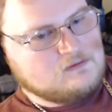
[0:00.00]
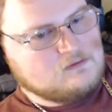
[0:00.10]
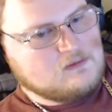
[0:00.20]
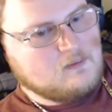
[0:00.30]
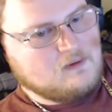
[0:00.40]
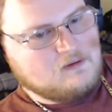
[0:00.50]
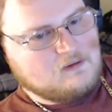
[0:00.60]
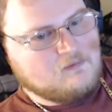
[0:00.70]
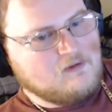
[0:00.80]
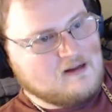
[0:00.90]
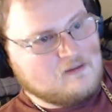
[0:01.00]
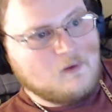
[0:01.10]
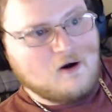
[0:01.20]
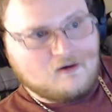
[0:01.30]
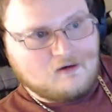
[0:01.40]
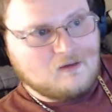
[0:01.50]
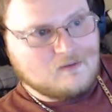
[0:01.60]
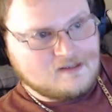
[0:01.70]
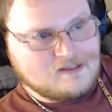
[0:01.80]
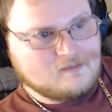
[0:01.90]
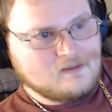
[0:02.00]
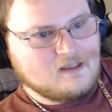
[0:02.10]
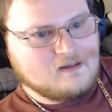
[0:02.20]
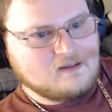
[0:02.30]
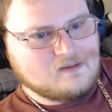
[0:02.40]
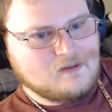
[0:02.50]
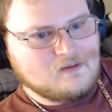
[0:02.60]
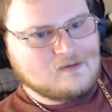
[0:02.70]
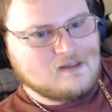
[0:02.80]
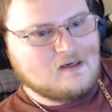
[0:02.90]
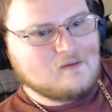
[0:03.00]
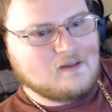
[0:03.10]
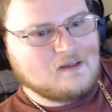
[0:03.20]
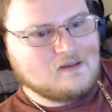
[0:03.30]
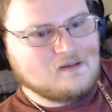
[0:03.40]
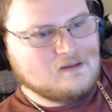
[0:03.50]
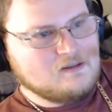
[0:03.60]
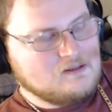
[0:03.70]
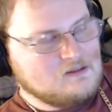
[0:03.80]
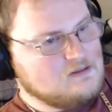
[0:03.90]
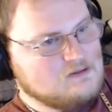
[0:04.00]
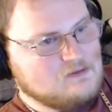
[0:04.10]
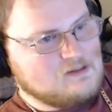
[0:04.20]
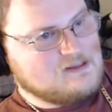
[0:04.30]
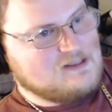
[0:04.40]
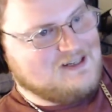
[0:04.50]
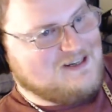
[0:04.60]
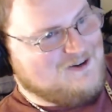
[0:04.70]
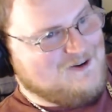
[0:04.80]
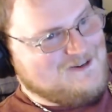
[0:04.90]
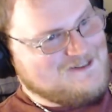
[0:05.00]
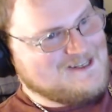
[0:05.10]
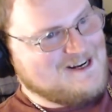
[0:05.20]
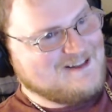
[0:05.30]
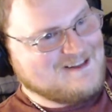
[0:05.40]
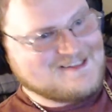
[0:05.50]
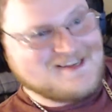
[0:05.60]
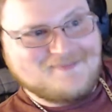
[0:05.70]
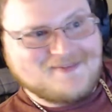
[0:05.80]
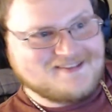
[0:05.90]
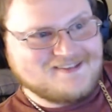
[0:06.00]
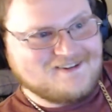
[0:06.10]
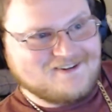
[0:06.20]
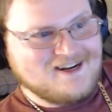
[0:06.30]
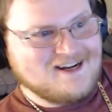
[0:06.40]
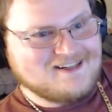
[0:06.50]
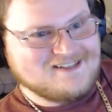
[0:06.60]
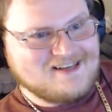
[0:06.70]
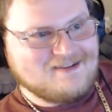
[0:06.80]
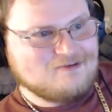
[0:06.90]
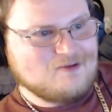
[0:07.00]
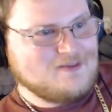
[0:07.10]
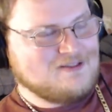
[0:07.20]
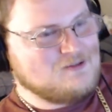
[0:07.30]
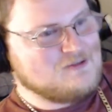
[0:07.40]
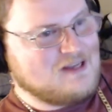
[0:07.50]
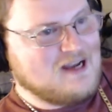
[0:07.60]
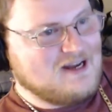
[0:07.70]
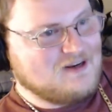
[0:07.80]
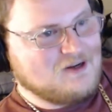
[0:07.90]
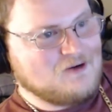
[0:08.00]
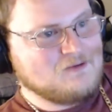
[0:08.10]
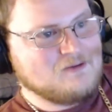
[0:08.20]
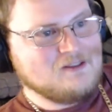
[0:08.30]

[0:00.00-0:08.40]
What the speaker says: I mean, the fact the parking lot was empty, I think is what you was telling me, was a clear sign that something's not right. Because every Ruby Tuesday I know,